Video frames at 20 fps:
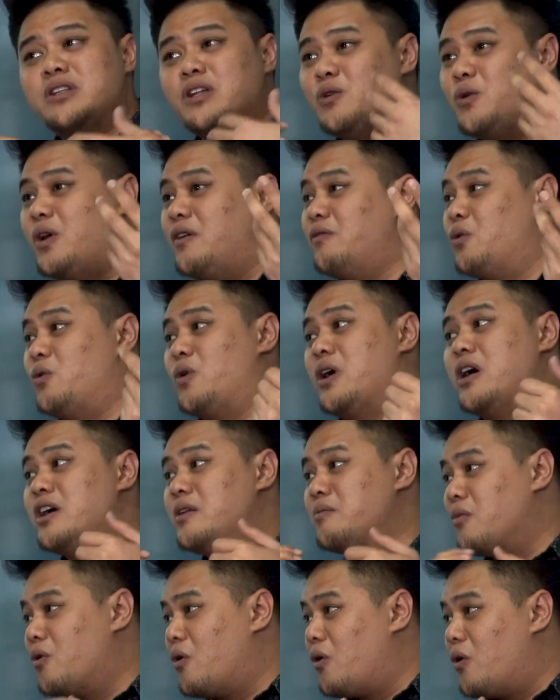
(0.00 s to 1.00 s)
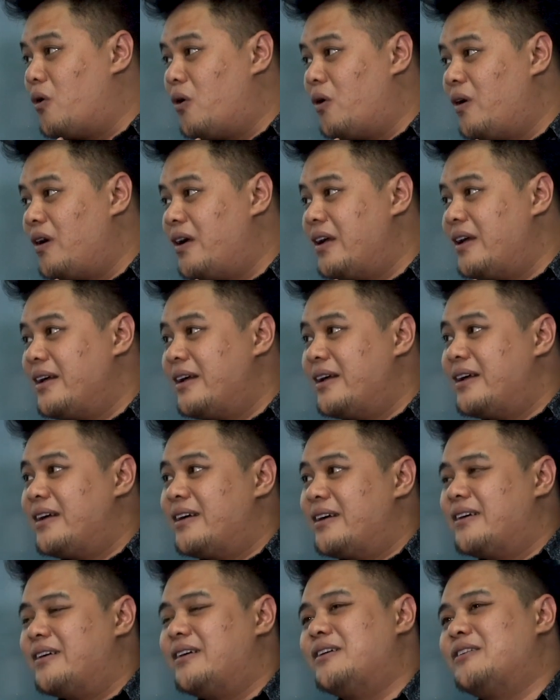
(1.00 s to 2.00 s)
then you have to earn more.
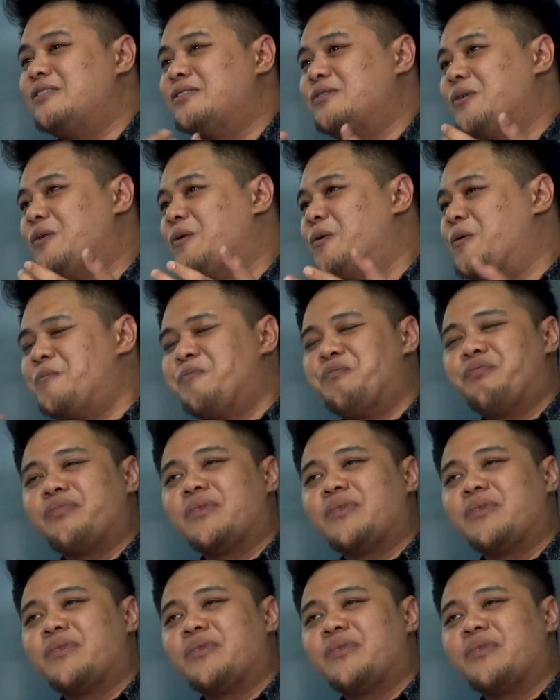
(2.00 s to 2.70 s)
Yeah, so